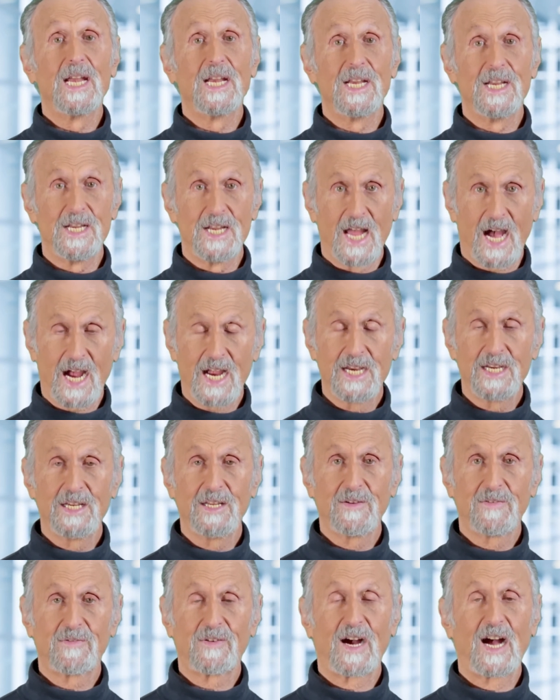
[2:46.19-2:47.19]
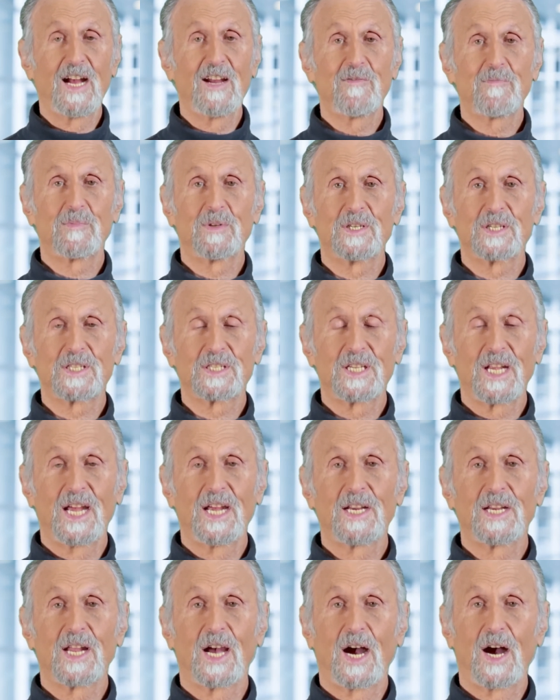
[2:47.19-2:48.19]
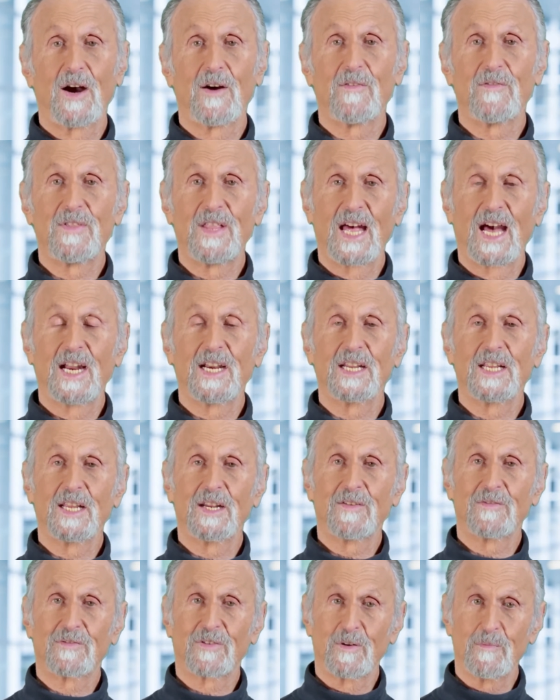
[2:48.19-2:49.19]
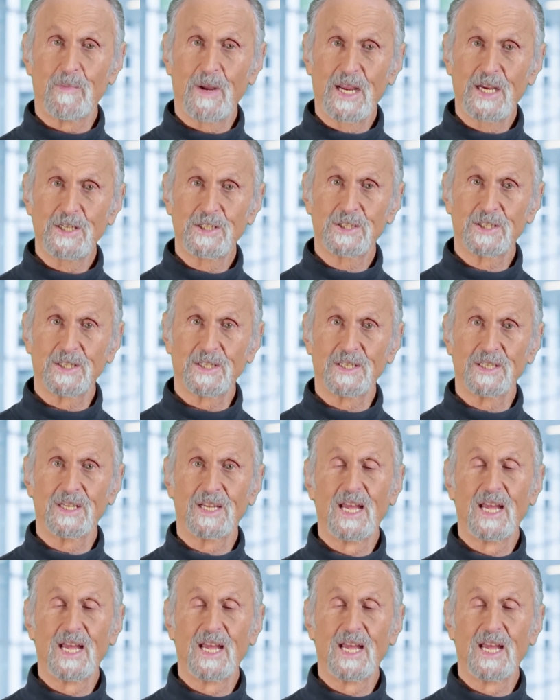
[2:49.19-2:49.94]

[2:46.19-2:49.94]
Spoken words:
95% of that information